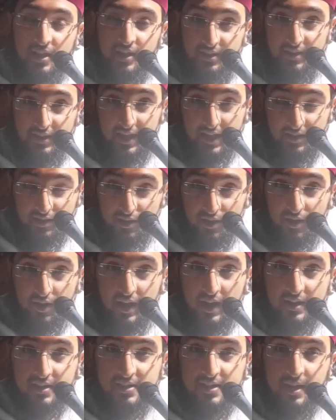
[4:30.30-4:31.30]
that
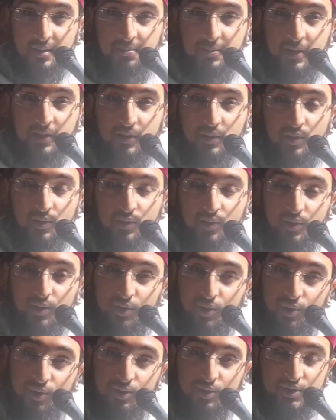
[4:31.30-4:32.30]
are accepted, or
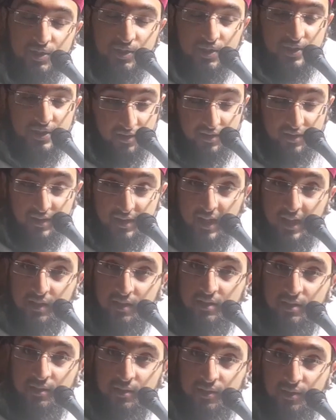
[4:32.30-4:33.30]
those that
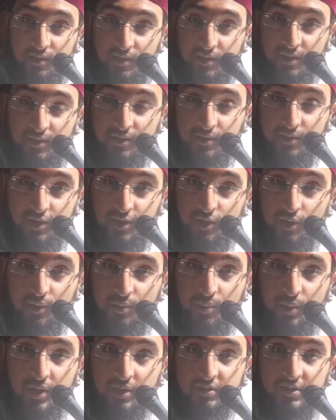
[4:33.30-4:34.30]

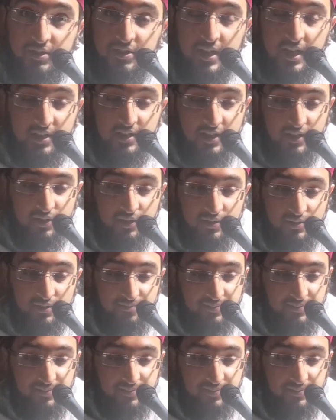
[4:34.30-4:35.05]
were rejected?